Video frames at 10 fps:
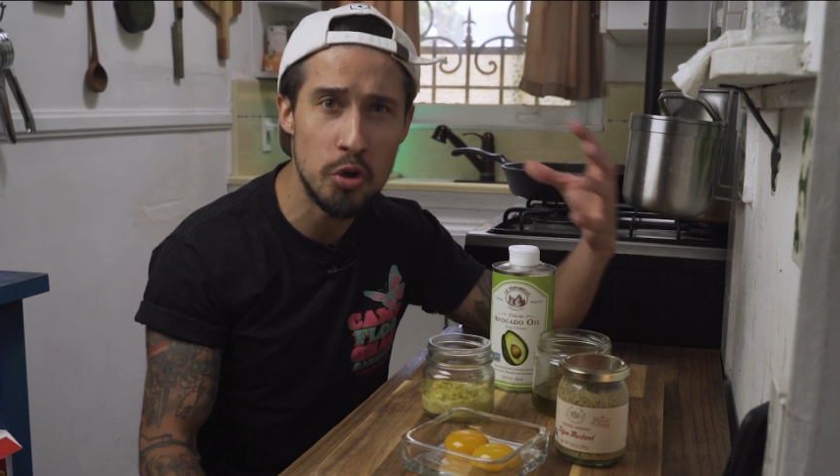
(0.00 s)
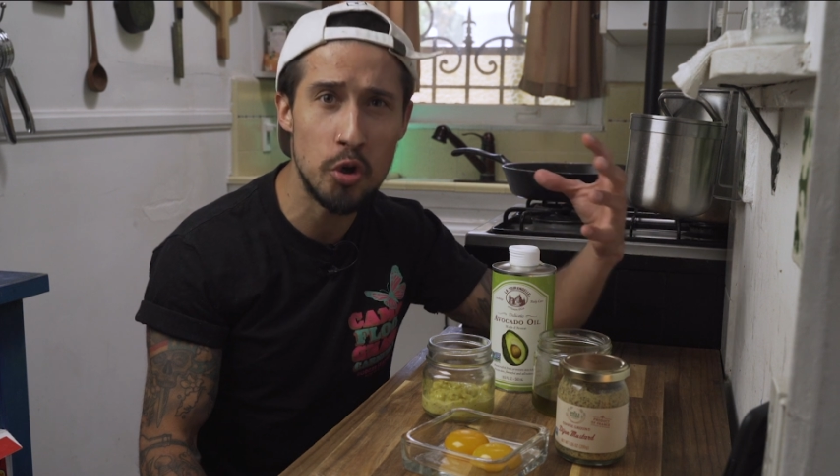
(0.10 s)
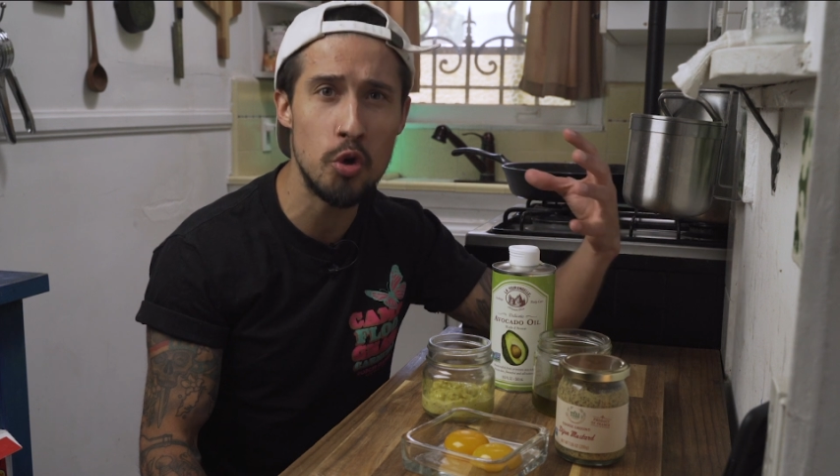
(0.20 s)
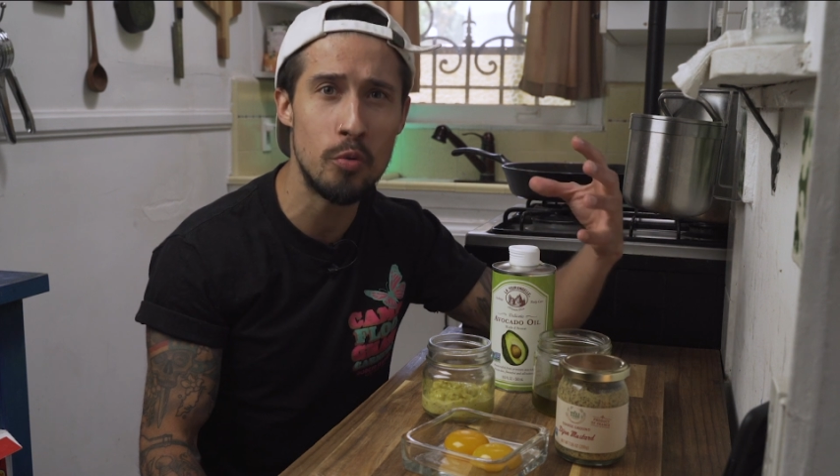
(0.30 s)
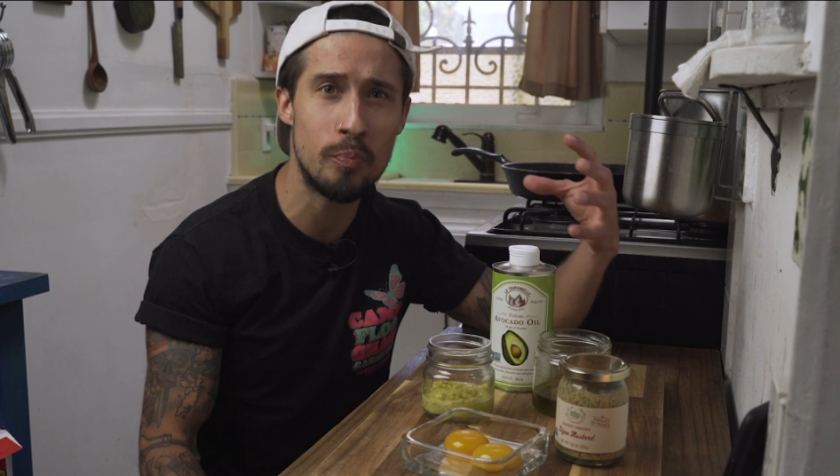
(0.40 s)

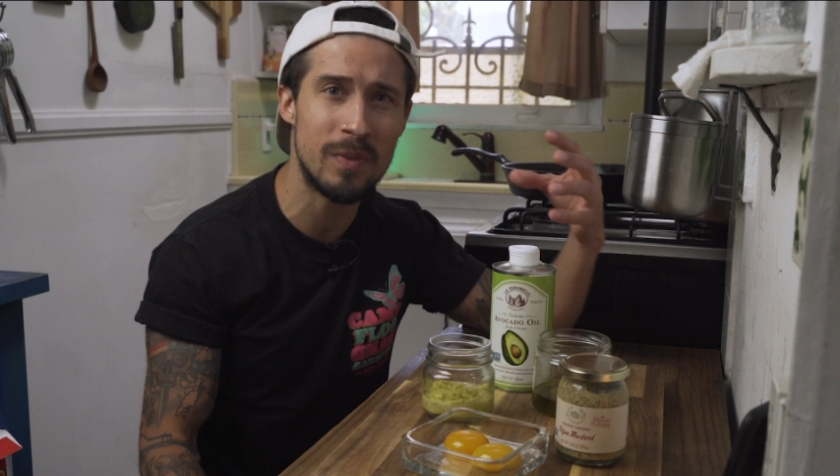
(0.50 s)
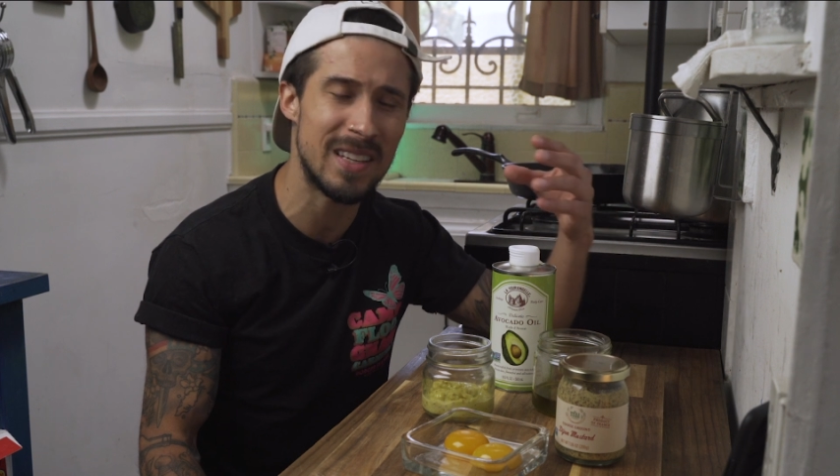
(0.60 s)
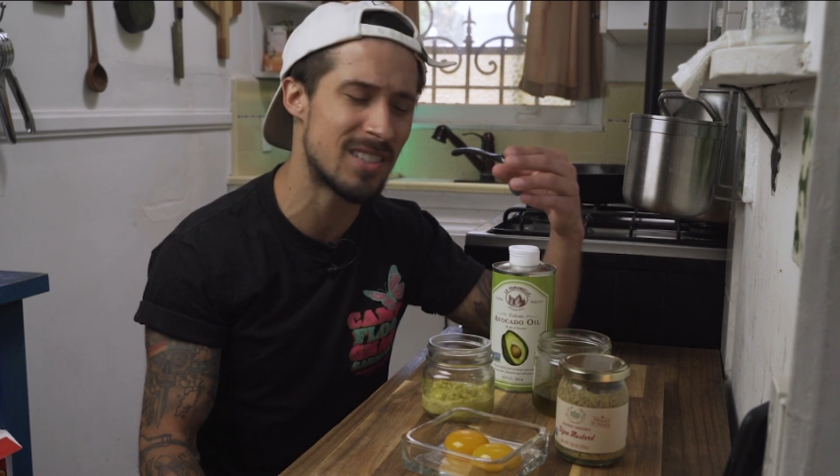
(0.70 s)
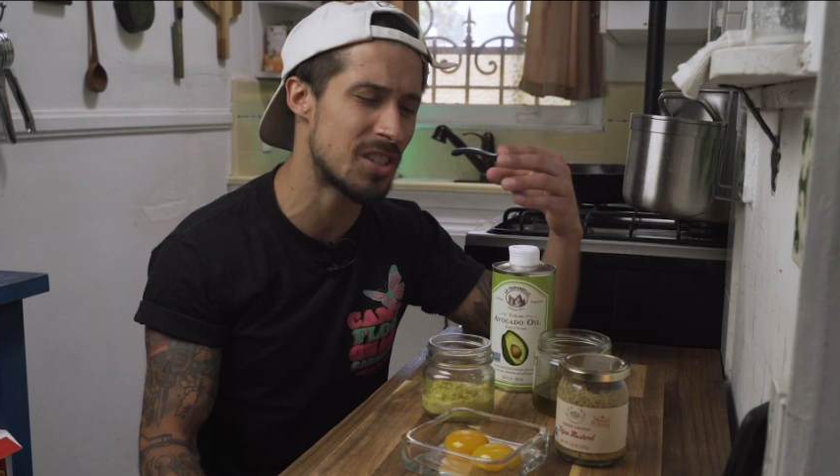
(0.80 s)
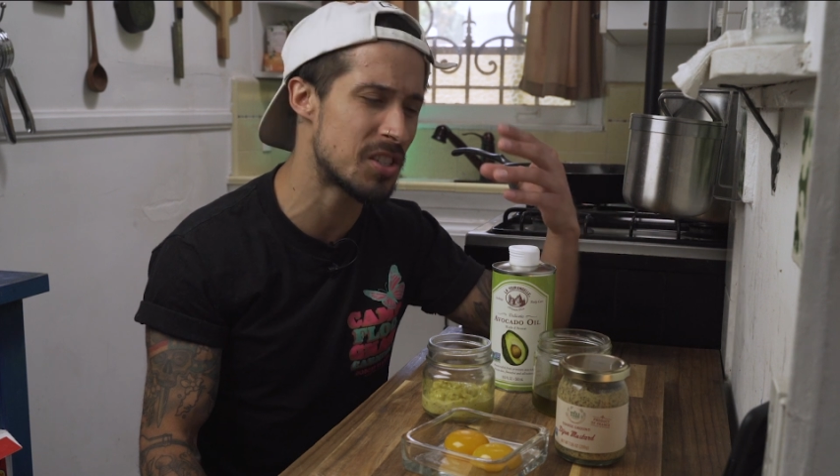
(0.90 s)
goop
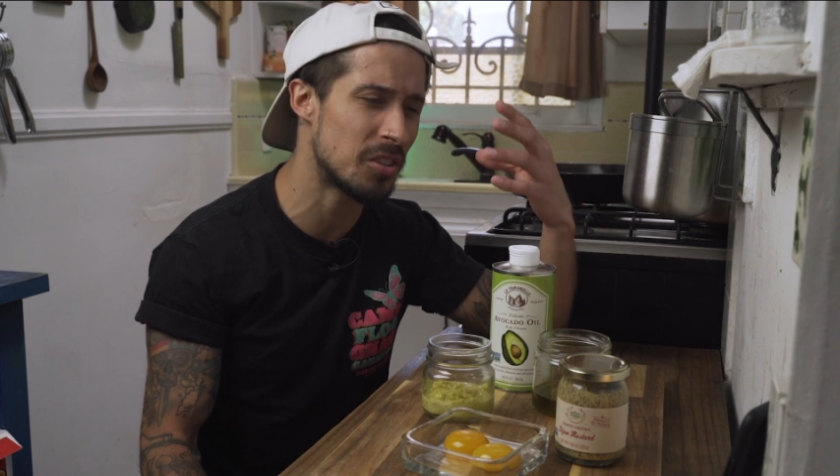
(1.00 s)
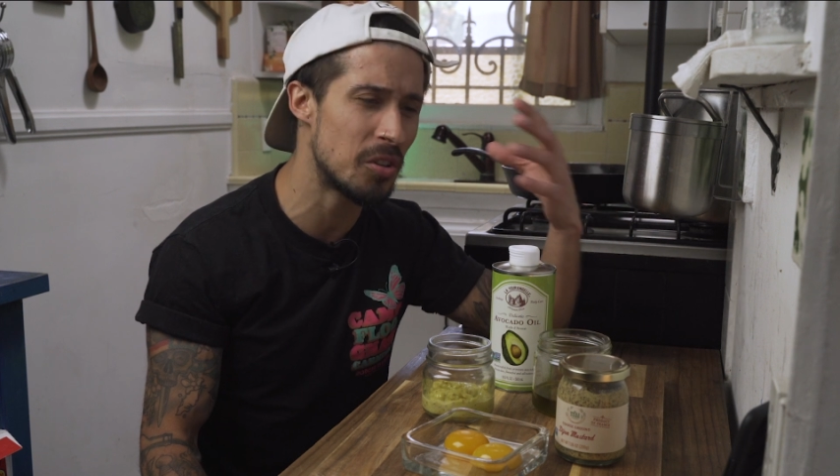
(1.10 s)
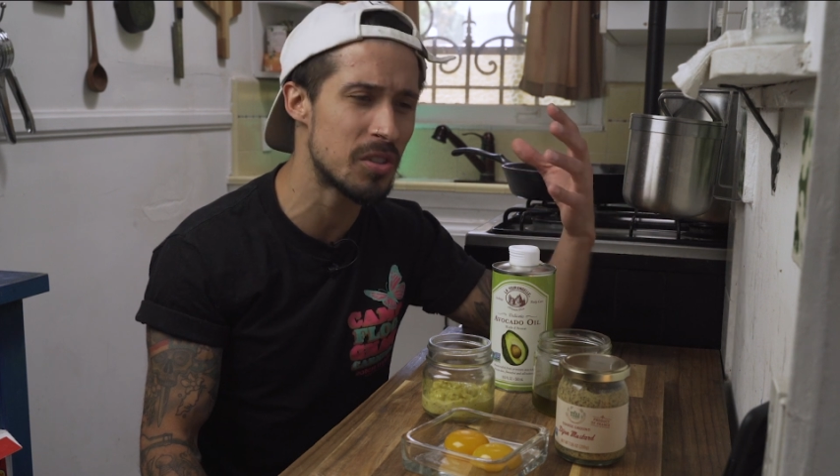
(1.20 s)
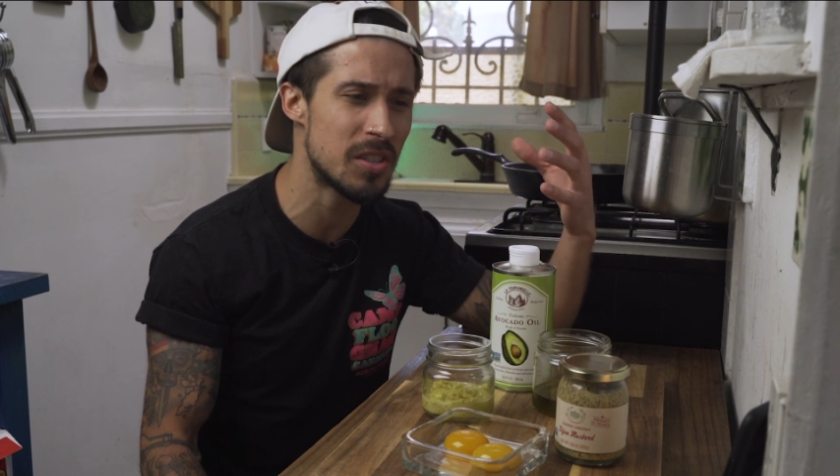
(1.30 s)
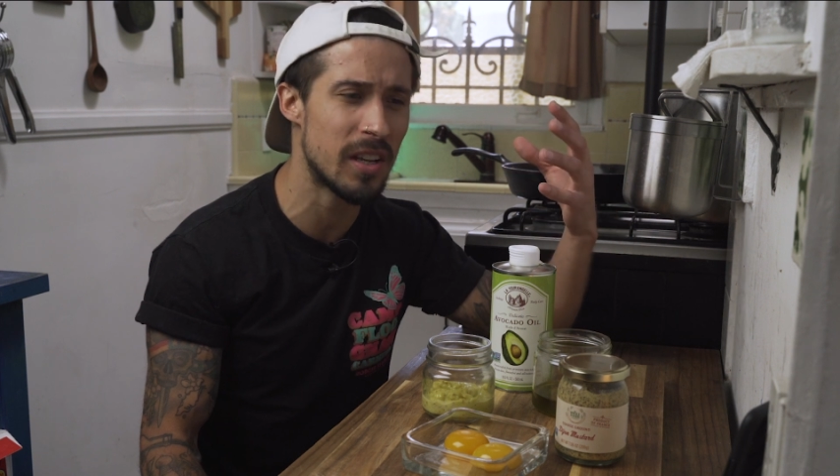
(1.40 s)
that just
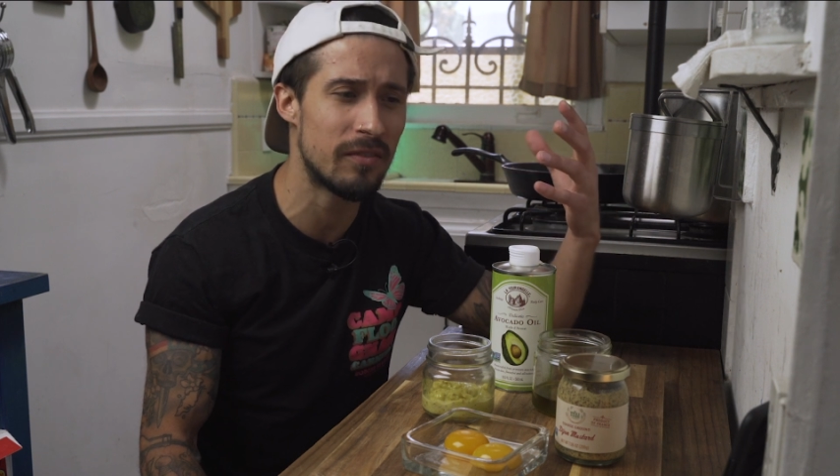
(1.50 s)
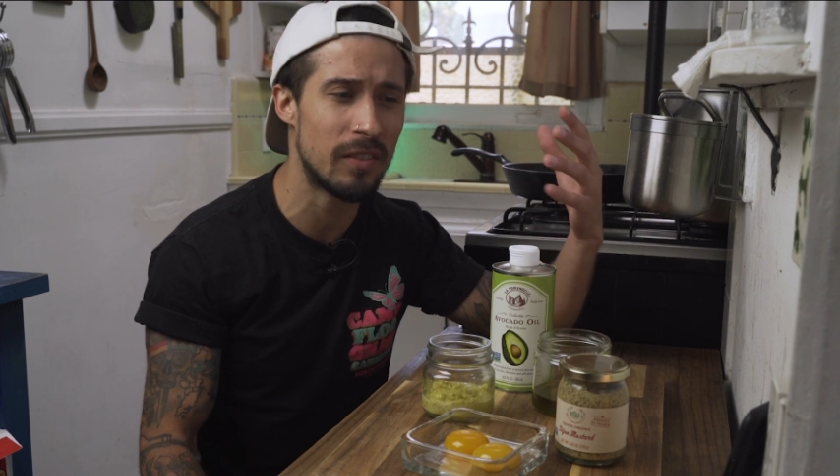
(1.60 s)
looks like